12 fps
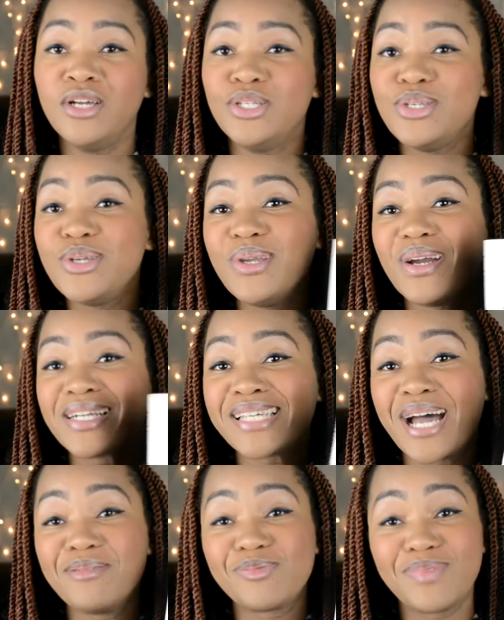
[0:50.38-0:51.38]
New York
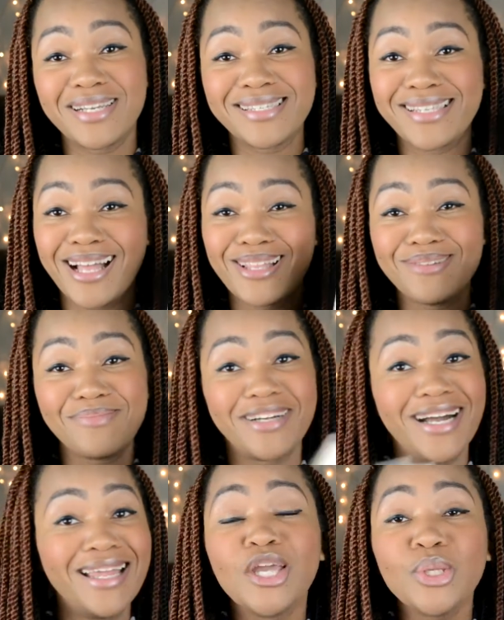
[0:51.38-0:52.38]
Times bestseller, but